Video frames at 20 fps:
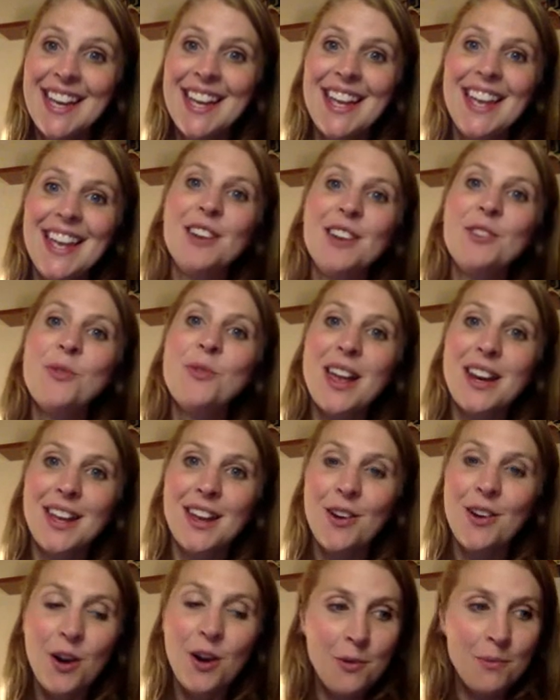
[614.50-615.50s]
in writing
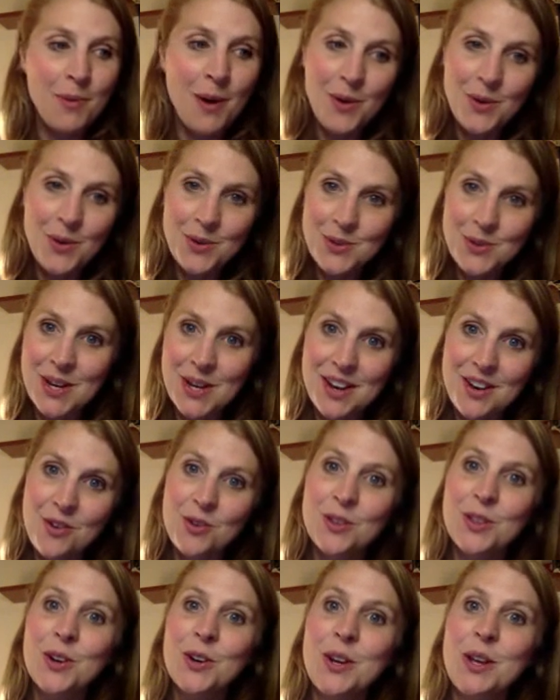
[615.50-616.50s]
your own poetry
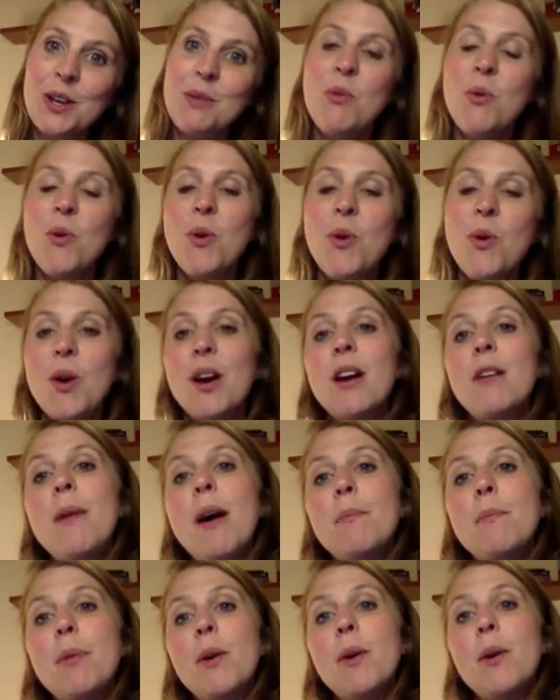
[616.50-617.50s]
or learning more
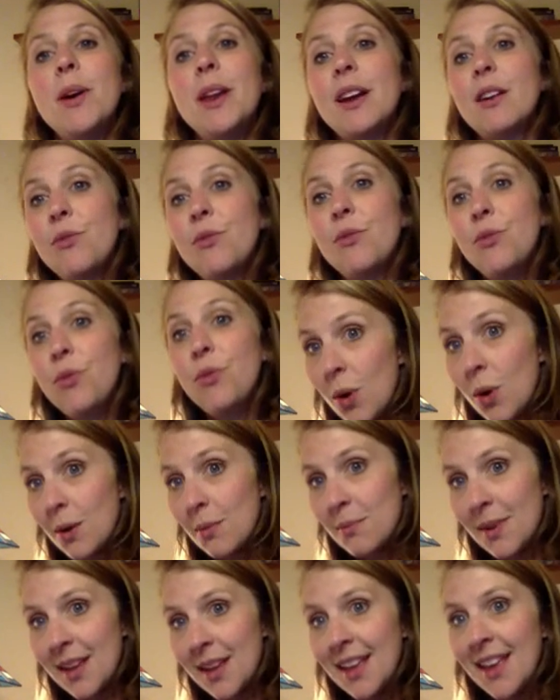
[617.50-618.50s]
about poetic
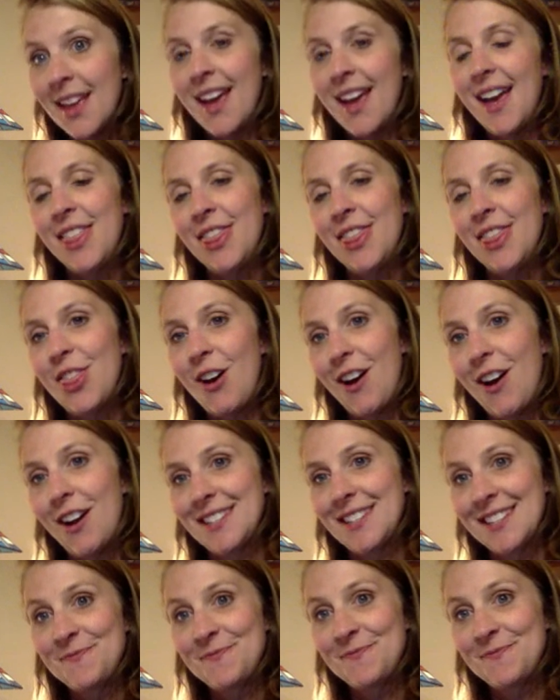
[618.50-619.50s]
form and
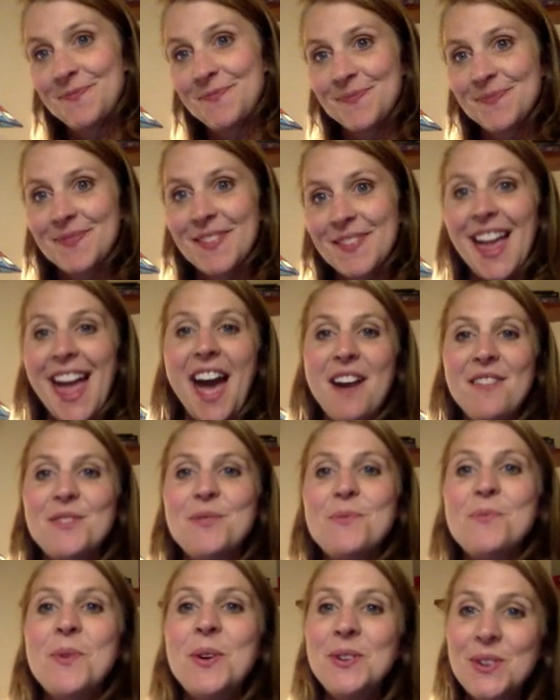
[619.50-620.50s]
thought. Have a
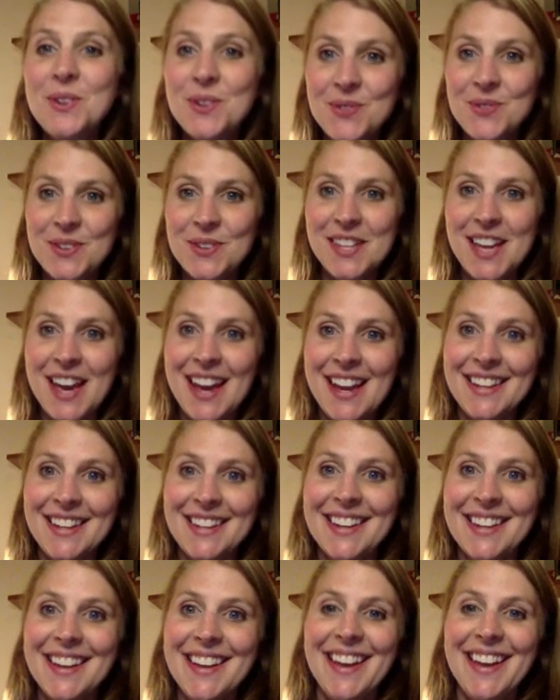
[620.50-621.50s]
wonderful night,
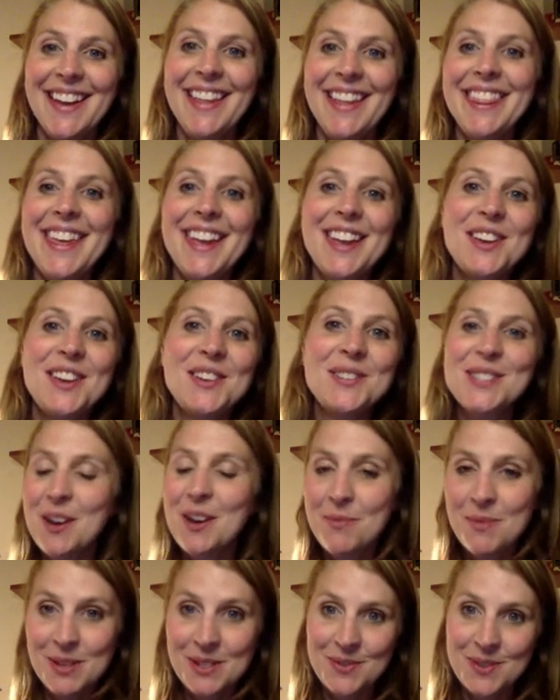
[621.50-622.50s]
and thank you so
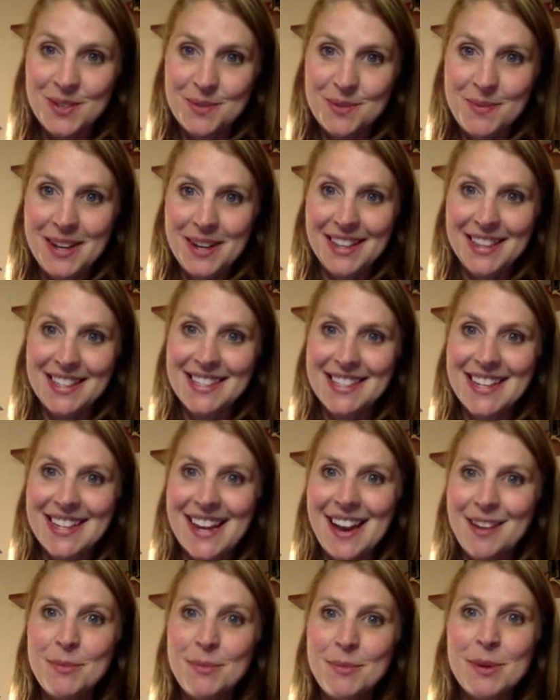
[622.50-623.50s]
much for spending this
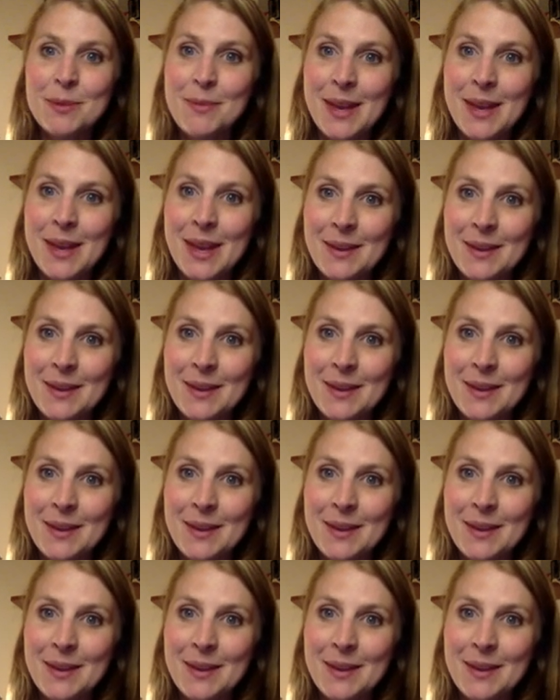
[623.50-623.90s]
time with me.